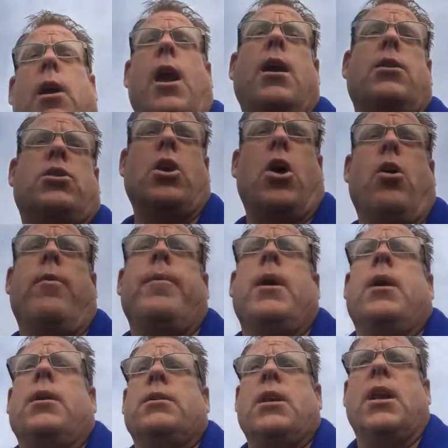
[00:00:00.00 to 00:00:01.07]
Okay, so
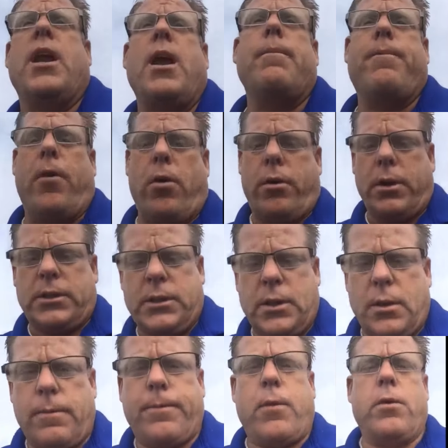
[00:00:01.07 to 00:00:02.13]
today I'm
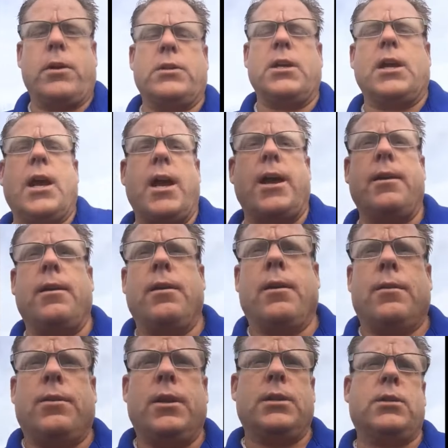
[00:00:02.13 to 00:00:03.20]
focus- uh, focusing on
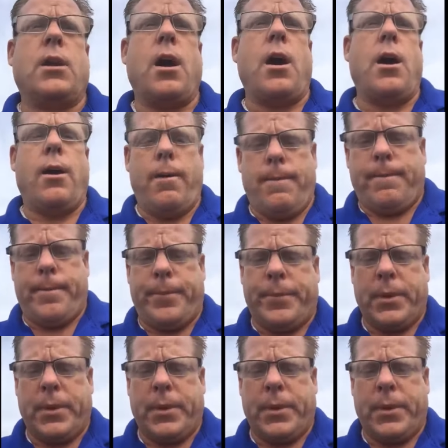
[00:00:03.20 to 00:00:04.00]
this car,